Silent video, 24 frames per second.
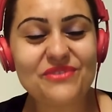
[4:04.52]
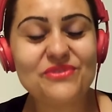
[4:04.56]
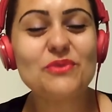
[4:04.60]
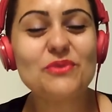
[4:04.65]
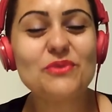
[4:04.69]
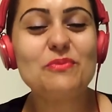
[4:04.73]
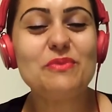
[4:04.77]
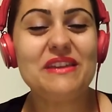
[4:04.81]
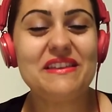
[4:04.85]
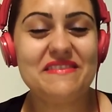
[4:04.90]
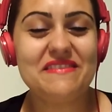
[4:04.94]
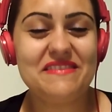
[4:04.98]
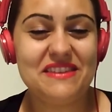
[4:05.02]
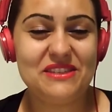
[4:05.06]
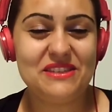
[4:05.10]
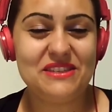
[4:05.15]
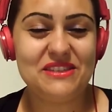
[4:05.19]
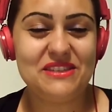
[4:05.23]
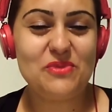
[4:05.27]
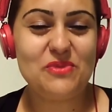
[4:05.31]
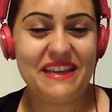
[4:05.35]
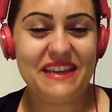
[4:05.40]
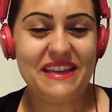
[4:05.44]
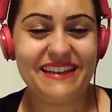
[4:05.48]
you been
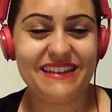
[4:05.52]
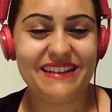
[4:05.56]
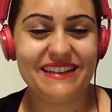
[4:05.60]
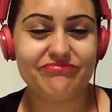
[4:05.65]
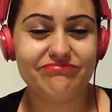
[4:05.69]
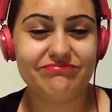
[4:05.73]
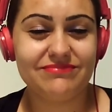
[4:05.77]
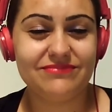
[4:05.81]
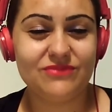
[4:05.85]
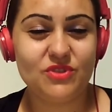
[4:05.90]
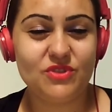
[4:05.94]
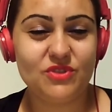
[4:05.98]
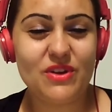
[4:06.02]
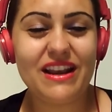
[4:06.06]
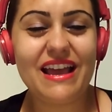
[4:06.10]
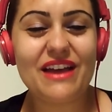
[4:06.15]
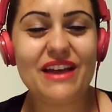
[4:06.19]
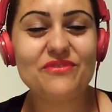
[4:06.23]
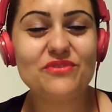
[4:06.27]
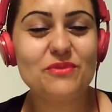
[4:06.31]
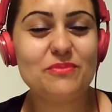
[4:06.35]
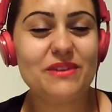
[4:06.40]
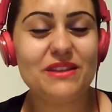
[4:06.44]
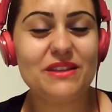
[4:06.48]
this week? Where
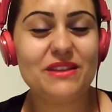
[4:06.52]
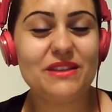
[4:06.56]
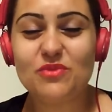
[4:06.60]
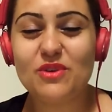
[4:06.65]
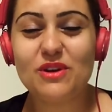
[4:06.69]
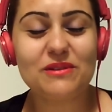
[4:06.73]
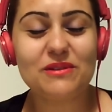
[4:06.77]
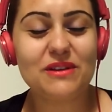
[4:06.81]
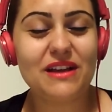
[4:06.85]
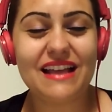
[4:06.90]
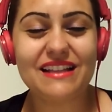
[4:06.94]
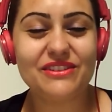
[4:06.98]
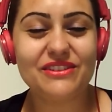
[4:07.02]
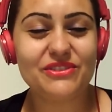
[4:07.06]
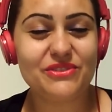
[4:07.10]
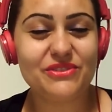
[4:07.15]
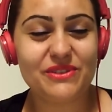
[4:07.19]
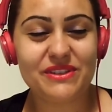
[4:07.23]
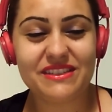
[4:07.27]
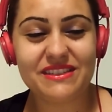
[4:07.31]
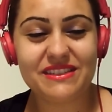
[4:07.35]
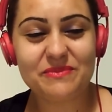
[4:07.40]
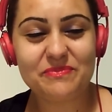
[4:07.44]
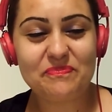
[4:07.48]
have you been? What
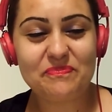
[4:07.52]
countries?